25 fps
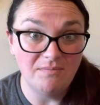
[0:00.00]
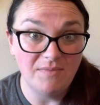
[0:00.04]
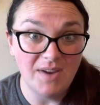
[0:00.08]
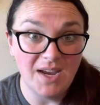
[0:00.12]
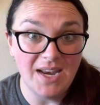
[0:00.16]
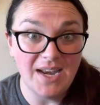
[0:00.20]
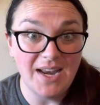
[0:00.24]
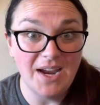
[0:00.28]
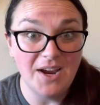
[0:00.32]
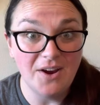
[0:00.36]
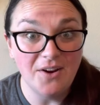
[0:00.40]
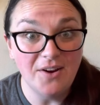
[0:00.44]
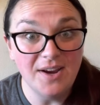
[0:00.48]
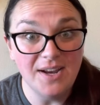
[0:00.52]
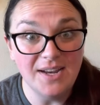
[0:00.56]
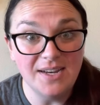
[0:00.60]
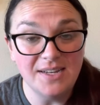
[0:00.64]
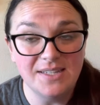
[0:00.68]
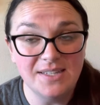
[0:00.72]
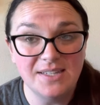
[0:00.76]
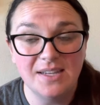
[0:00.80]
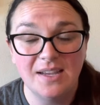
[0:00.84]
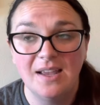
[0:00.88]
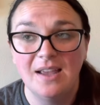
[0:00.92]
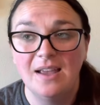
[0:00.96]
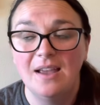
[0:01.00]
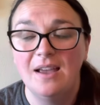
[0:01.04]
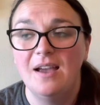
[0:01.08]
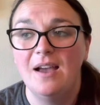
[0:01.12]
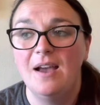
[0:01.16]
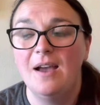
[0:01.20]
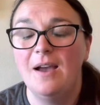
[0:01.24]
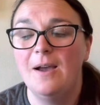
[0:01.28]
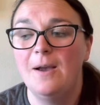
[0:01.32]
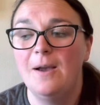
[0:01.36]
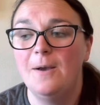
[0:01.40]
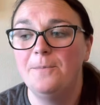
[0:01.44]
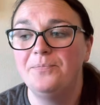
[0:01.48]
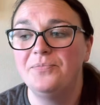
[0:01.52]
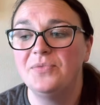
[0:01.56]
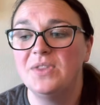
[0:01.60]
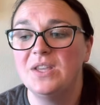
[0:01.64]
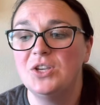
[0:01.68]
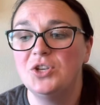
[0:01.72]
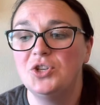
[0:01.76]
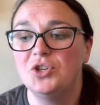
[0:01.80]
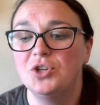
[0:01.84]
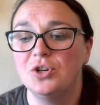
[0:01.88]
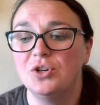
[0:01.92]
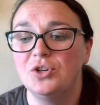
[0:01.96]
inherit. Um,
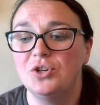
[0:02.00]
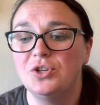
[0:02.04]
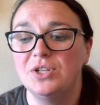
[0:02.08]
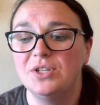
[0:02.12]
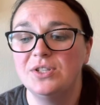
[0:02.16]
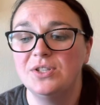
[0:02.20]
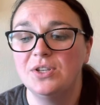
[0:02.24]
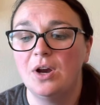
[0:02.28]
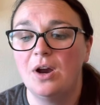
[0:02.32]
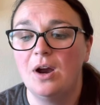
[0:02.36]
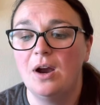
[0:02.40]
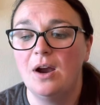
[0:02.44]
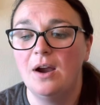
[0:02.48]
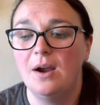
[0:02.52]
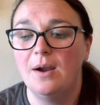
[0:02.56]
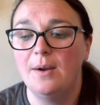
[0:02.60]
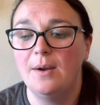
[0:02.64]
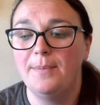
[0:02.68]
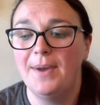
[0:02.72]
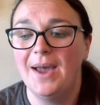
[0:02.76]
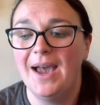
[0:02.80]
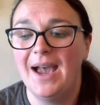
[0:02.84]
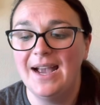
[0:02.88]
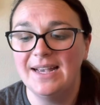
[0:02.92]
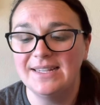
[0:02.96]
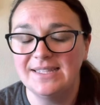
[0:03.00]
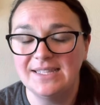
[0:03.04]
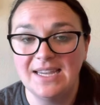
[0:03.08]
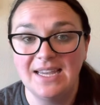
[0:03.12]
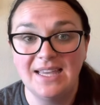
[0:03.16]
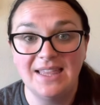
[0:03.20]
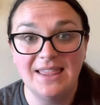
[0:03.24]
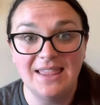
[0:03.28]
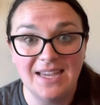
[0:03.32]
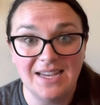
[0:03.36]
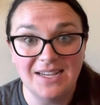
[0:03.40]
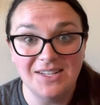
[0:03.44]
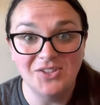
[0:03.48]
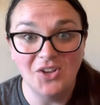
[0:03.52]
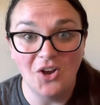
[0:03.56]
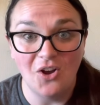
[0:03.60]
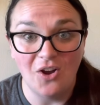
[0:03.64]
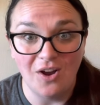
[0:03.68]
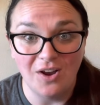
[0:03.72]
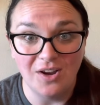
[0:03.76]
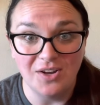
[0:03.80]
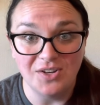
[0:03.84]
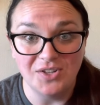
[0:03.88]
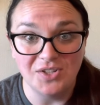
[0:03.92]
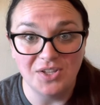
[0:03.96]
these churches are passing things
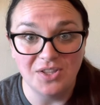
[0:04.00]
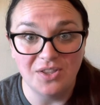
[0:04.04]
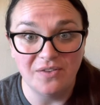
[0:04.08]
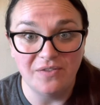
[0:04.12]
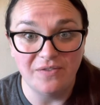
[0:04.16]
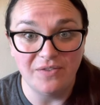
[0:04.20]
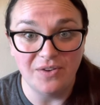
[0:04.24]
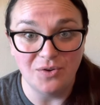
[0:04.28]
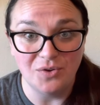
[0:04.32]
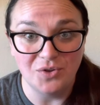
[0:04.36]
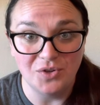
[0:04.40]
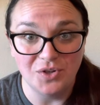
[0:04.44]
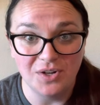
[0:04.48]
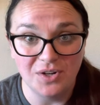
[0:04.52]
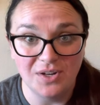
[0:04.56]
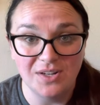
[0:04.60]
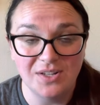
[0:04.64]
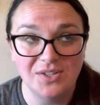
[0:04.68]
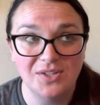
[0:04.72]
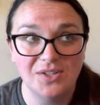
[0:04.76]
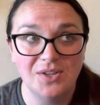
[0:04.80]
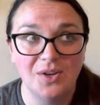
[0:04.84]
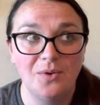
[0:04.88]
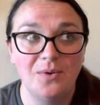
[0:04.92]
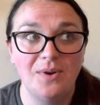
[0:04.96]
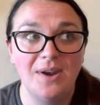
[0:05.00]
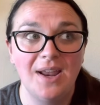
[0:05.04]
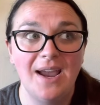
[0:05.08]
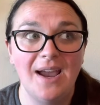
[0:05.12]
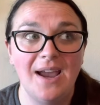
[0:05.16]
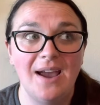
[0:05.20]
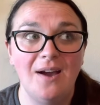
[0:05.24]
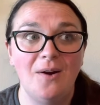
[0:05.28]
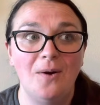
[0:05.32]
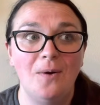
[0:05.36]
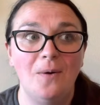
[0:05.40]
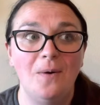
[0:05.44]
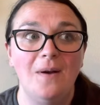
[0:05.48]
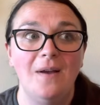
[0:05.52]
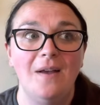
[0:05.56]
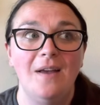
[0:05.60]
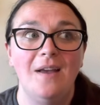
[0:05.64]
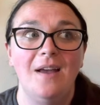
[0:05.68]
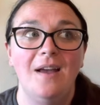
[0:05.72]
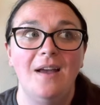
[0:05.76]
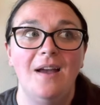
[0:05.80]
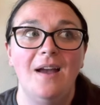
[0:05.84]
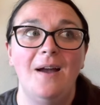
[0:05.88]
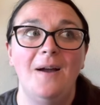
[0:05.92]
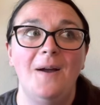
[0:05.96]
on to the future. And so now,
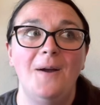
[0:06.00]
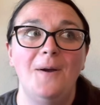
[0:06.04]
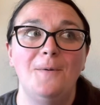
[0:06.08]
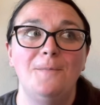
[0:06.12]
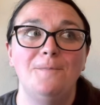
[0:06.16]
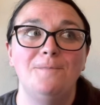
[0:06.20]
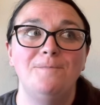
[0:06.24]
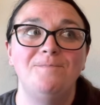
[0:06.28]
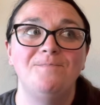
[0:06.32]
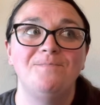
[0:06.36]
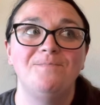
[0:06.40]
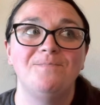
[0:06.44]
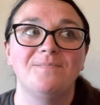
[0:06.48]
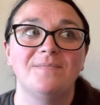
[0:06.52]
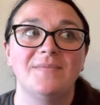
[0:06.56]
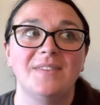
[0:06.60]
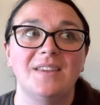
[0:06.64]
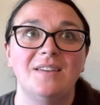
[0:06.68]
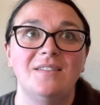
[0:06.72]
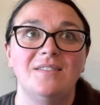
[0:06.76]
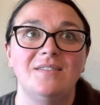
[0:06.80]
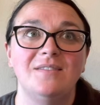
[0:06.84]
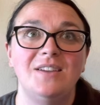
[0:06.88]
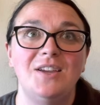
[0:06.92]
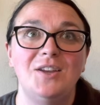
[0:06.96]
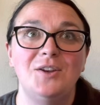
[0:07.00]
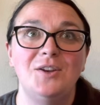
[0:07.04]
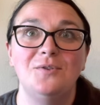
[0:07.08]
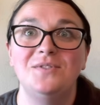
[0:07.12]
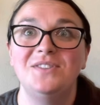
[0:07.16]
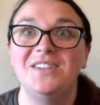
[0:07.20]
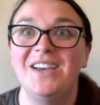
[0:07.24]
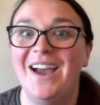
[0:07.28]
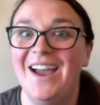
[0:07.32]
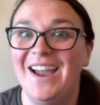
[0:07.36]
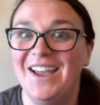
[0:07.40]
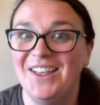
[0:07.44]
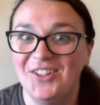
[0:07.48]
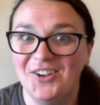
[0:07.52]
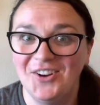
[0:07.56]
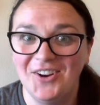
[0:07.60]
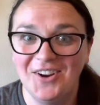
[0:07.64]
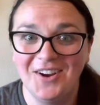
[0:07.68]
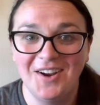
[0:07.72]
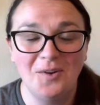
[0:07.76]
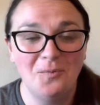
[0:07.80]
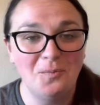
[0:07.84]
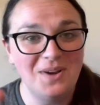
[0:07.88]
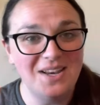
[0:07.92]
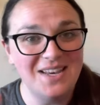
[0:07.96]
um, you know, Tyler
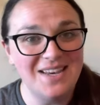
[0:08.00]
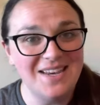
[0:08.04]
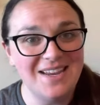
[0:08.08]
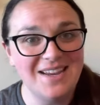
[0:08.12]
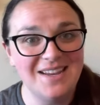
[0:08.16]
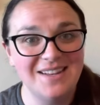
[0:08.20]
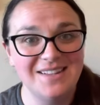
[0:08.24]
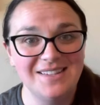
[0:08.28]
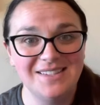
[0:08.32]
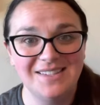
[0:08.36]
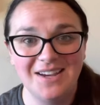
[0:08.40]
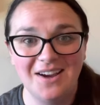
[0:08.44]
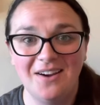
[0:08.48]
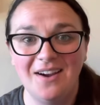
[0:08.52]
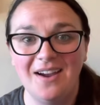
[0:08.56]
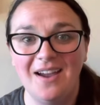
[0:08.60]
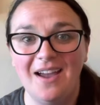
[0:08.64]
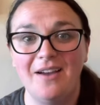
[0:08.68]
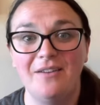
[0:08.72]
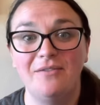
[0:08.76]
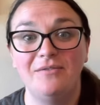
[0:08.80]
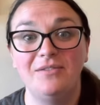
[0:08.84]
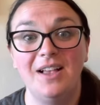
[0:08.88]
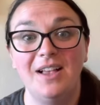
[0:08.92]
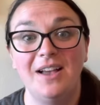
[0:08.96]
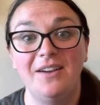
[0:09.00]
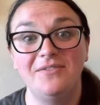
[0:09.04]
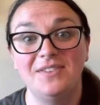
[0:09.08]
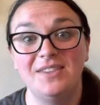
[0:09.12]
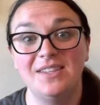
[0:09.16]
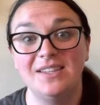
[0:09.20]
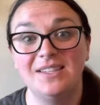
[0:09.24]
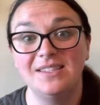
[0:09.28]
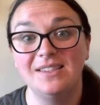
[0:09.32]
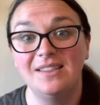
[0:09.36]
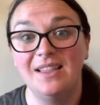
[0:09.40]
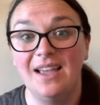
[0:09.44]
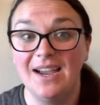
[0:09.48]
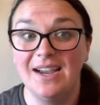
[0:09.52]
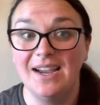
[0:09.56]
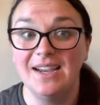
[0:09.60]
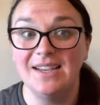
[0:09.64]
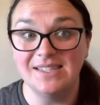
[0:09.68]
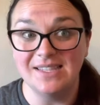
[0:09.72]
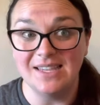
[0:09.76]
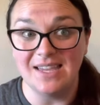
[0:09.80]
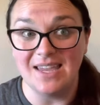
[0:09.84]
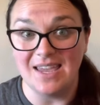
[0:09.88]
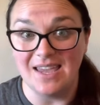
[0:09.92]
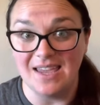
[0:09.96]
and Wendy and Sarah have left this
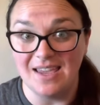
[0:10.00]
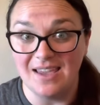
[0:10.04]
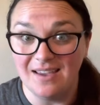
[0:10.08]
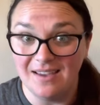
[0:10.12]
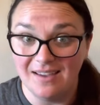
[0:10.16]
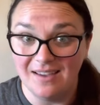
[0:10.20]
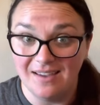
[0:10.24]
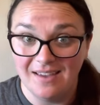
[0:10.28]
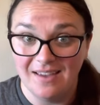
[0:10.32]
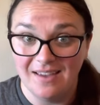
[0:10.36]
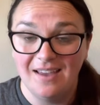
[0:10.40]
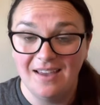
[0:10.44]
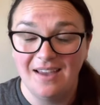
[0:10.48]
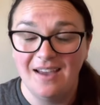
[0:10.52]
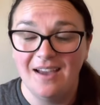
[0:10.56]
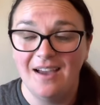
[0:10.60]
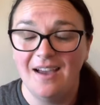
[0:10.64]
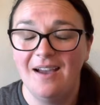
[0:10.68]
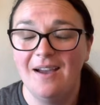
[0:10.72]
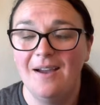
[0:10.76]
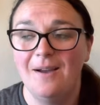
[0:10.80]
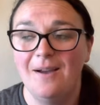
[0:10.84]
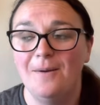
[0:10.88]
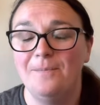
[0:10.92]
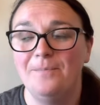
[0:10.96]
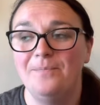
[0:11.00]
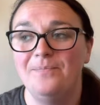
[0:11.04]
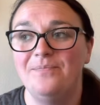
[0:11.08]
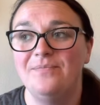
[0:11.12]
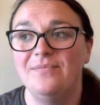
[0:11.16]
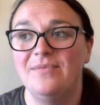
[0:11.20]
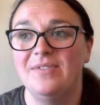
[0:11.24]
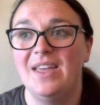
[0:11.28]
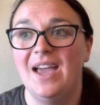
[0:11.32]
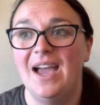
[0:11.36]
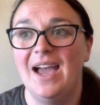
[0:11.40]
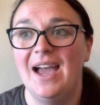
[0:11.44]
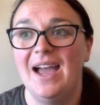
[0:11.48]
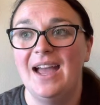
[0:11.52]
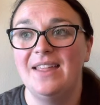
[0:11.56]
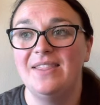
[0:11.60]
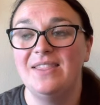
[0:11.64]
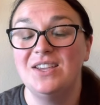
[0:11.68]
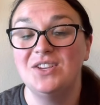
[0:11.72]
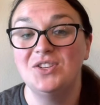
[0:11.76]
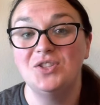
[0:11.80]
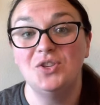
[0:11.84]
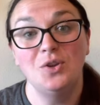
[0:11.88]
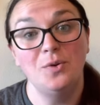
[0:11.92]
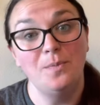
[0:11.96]
legacy um, that
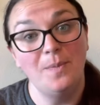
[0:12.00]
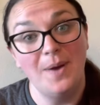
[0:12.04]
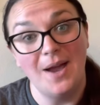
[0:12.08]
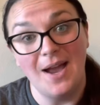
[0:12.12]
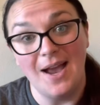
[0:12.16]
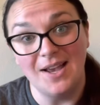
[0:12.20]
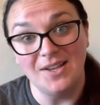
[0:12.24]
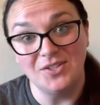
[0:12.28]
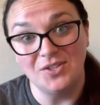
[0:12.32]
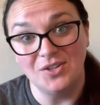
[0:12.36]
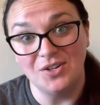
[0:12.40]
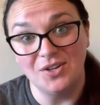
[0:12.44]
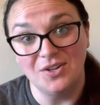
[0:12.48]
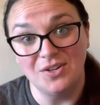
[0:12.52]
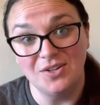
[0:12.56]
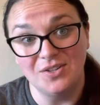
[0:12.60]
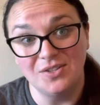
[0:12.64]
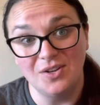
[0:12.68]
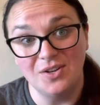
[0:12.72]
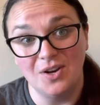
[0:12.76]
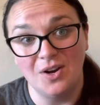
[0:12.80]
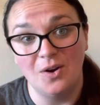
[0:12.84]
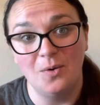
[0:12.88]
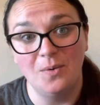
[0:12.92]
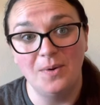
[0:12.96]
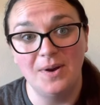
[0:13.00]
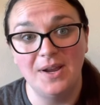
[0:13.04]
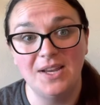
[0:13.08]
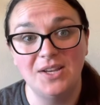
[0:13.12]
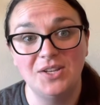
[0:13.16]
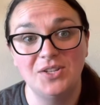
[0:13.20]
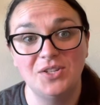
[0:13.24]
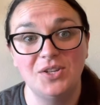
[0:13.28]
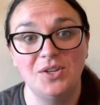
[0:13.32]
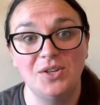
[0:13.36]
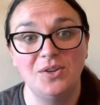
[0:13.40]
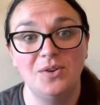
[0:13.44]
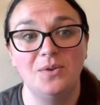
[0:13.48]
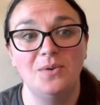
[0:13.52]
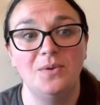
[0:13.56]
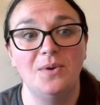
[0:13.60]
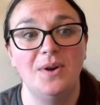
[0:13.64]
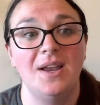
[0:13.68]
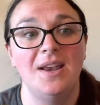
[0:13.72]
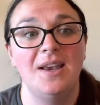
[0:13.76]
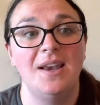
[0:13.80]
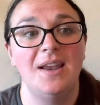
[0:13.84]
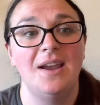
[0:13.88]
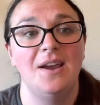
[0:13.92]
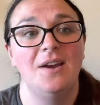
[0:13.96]
these new pastors are going to
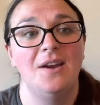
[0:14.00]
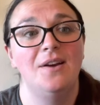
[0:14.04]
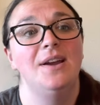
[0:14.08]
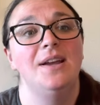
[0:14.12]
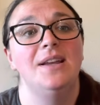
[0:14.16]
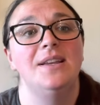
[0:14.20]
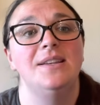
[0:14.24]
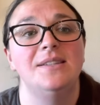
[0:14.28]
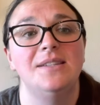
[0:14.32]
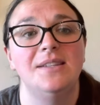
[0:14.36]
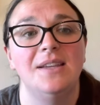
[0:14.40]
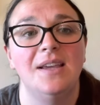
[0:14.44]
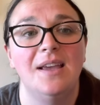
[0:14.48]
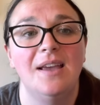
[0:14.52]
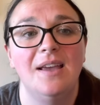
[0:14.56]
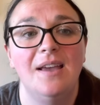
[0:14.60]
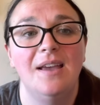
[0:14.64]
inherit.